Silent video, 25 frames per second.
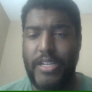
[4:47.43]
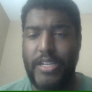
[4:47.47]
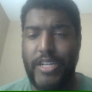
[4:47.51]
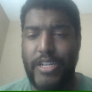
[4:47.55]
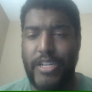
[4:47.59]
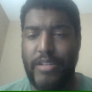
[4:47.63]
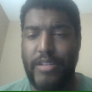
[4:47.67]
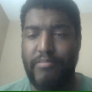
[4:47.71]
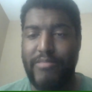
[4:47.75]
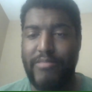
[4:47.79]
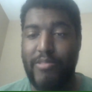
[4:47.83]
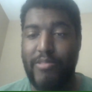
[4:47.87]

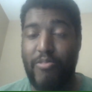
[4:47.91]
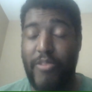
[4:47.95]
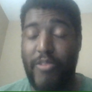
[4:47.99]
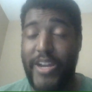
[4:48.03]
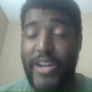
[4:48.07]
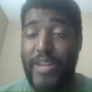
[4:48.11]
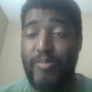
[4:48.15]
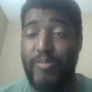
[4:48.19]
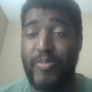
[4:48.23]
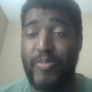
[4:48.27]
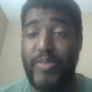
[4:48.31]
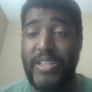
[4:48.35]
Um, the
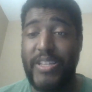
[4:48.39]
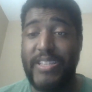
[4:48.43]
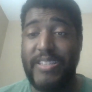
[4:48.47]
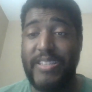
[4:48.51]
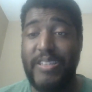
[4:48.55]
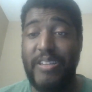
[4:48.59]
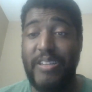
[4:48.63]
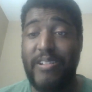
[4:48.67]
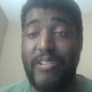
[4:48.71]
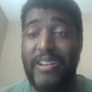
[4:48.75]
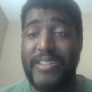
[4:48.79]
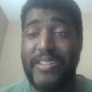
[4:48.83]
Rams beat the
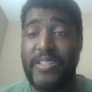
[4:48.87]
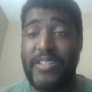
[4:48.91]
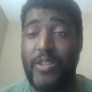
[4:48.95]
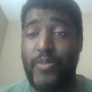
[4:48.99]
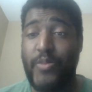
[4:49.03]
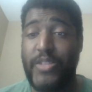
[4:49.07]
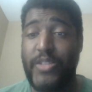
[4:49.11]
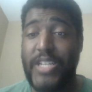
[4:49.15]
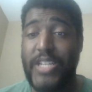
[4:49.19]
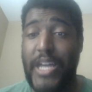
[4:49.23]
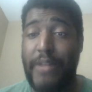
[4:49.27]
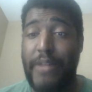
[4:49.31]
Seahawks in
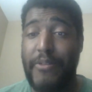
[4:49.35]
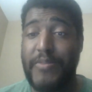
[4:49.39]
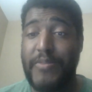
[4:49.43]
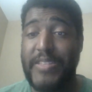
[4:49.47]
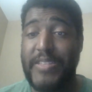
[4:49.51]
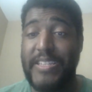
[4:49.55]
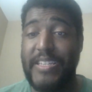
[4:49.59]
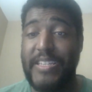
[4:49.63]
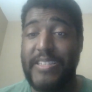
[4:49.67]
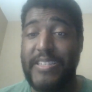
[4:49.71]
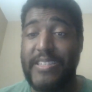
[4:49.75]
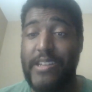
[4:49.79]
overtime. That
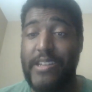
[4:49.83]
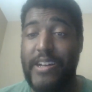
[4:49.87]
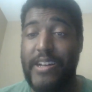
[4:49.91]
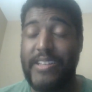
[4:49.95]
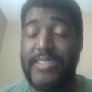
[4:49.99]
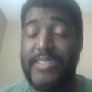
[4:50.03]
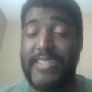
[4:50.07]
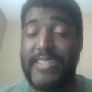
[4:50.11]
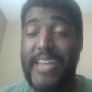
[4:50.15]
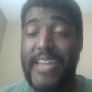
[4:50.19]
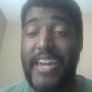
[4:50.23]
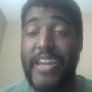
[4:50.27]
was the
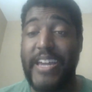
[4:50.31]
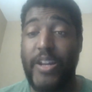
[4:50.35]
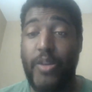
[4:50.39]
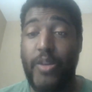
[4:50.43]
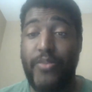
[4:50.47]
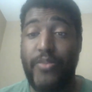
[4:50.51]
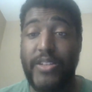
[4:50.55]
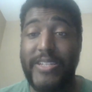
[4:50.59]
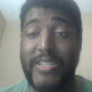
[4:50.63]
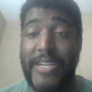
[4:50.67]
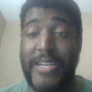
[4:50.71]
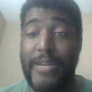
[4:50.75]
second
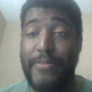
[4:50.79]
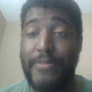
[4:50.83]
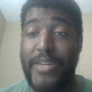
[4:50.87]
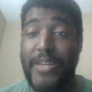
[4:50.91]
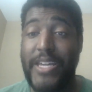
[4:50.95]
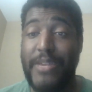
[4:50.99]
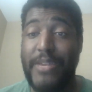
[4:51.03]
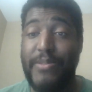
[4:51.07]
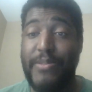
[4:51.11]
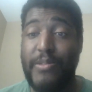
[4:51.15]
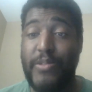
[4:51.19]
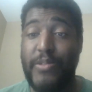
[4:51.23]
overtime
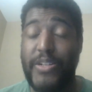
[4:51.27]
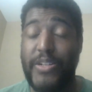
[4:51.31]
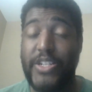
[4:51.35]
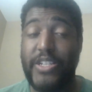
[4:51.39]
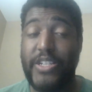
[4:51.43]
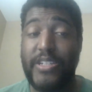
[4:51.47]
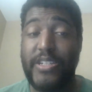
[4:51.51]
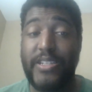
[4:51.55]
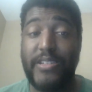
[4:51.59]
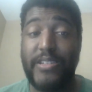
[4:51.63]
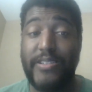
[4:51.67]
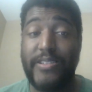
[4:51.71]
game in
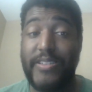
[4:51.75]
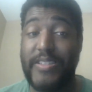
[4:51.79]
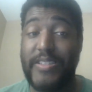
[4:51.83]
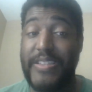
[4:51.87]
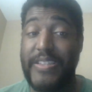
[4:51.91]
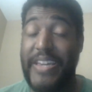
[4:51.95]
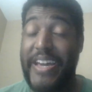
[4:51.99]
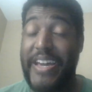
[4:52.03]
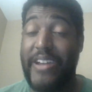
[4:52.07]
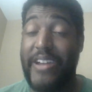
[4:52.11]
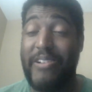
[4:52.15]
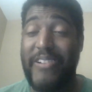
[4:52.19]
which
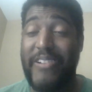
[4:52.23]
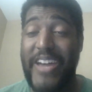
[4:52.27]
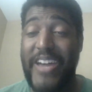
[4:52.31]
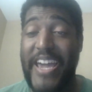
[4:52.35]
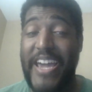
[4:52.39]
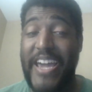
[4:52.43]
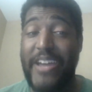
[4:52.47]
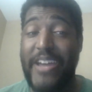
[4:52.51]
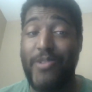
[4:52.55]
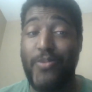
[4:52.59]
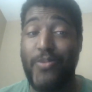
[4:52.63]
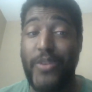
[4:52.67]
Seattle
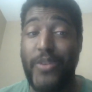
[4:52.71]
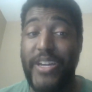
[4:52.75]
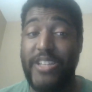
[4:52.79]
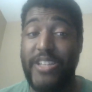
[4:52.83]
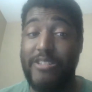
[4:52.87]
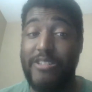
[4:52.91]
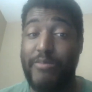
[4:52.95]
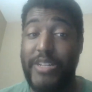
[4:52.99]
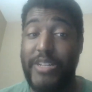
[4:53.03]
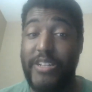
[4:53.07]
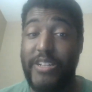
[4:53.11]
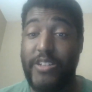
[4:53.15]
had way
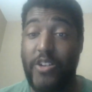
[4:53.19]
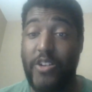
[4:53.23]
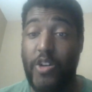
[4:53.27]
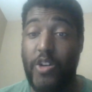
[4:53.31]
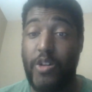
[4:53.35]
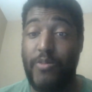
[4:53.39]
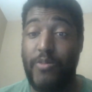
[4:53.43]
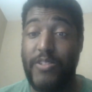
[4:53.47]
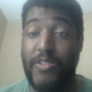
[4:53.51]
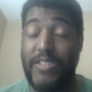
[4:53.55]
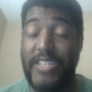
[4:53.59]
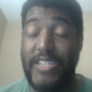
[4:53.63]
too many
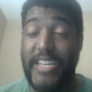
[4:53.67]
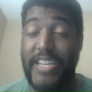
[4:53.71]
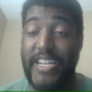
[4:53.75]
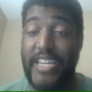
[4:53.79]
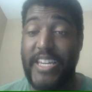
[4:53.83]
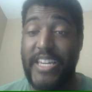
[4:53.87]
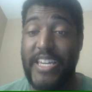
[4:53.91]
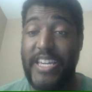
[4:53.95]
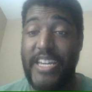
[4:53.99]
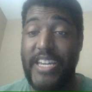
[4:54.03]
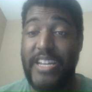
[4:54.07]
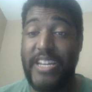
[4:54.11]
turnovers yet
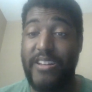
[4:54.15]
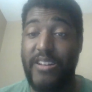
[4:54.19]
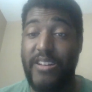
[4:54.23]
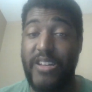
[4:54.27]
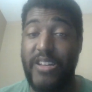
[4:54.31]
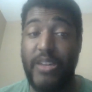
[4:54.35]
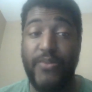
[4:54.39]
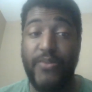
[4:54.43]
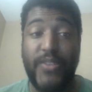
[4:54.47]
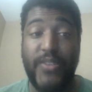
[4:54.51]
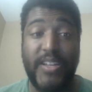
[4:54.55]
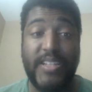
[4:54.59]
again. The
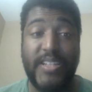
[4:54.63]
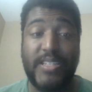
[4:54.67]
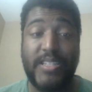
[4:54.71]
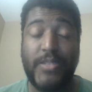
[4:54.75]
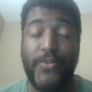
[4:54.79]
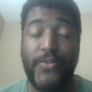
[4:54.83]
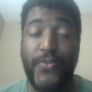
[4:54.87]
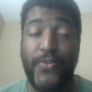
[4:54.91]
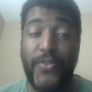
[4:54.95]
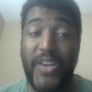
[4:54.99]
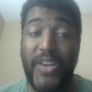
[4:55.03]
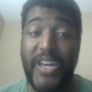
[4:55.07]

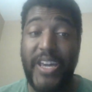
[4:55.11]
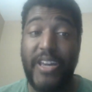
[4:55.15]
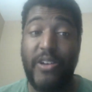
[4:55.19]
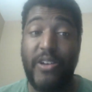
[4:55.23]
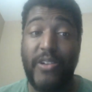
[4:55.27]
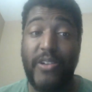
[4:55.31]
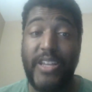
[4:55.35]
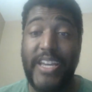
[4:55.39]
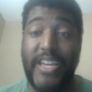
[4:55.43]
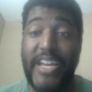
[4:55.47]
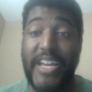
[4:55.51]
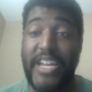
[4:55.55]
defense
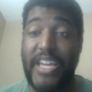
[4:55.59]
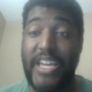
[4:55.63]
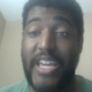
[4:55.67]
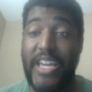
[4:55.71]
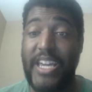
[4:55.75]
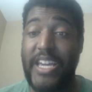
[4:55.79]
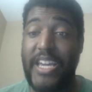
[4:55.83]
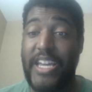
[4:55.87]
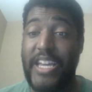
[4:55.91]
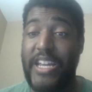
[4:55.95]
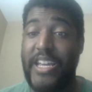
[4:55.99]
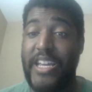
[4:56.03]
failed yet
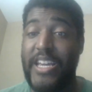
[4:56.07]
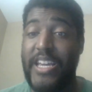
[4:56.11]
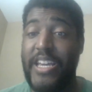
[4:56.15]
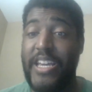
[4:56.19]
again.